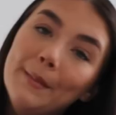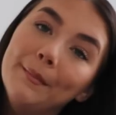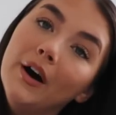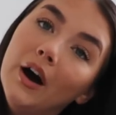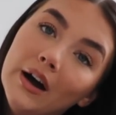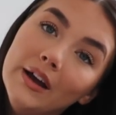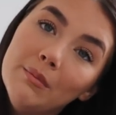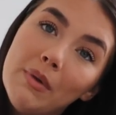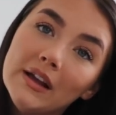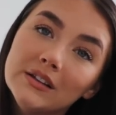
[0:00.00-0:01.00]
But
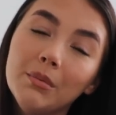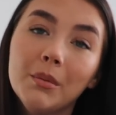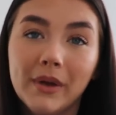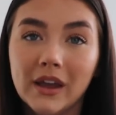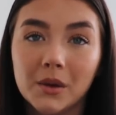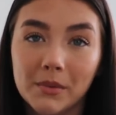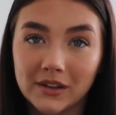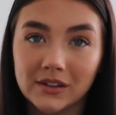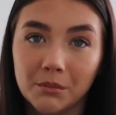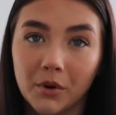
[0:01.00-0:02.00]
I picked up a pink
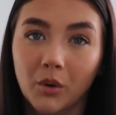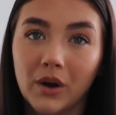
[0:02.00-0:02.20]
mixing bowl